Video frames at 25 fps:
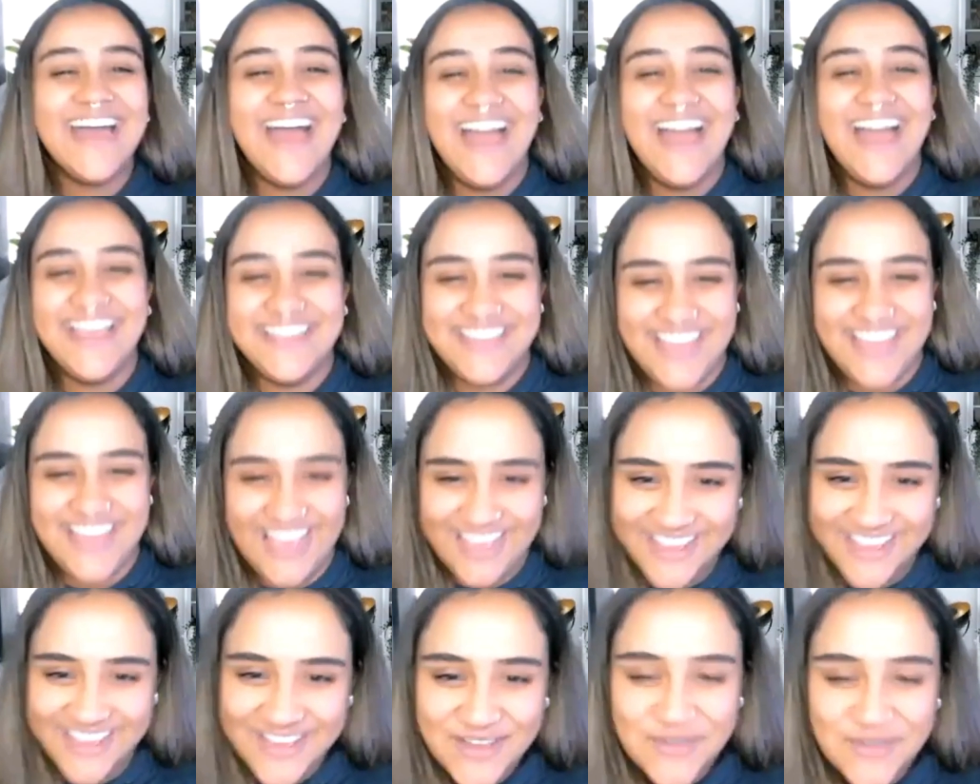Yeah,
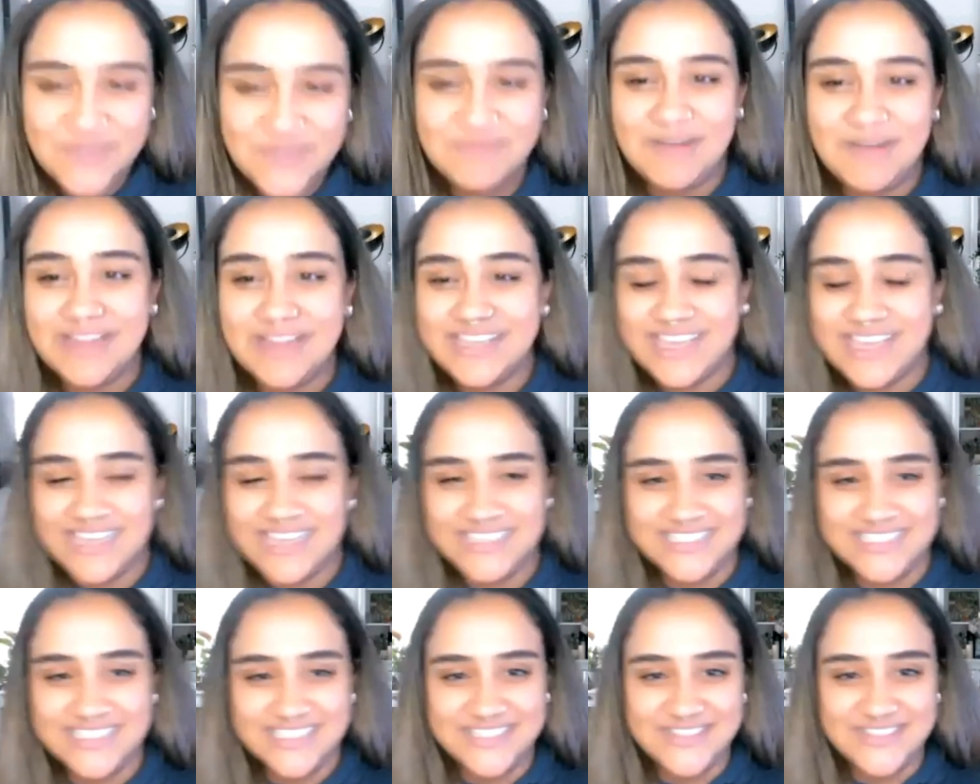in my
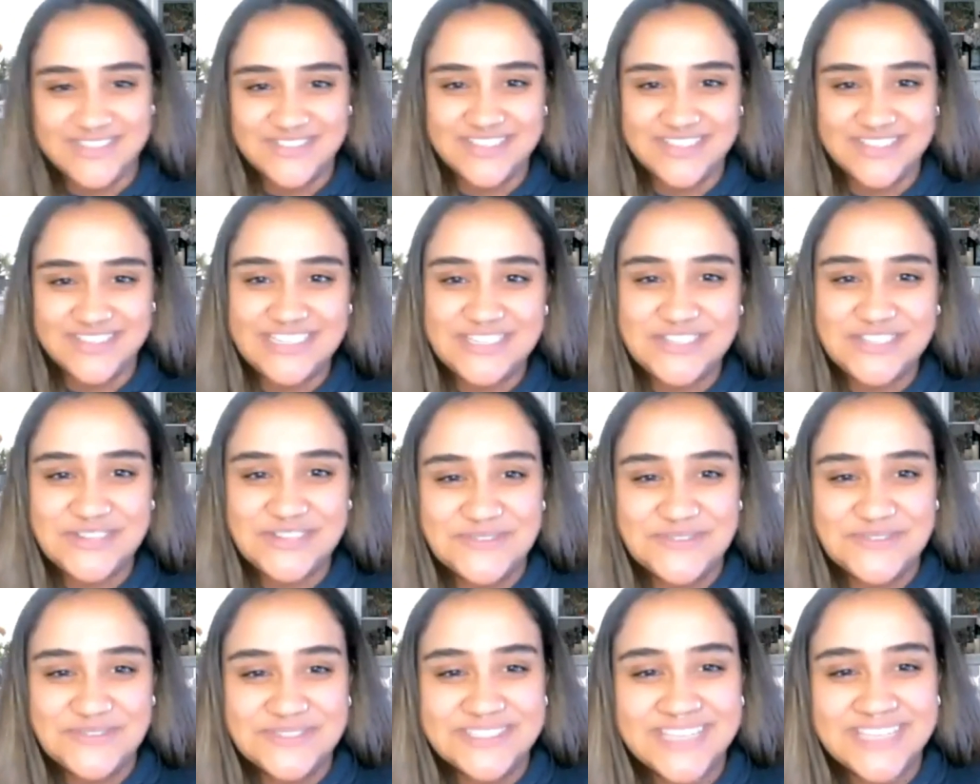case, it's usually
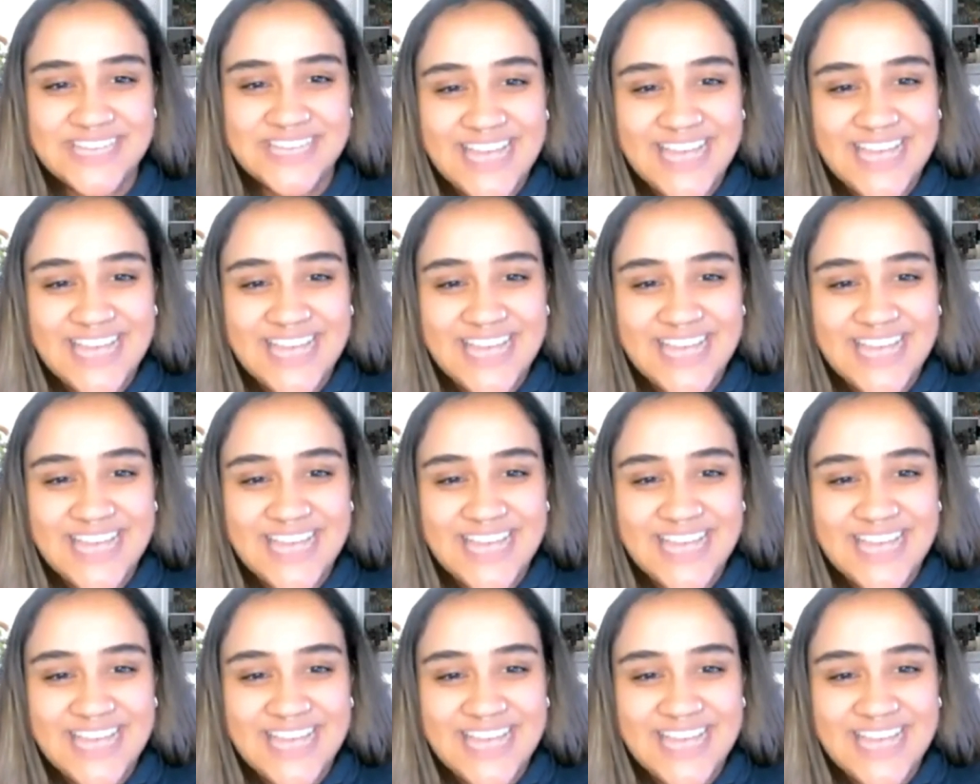shoes.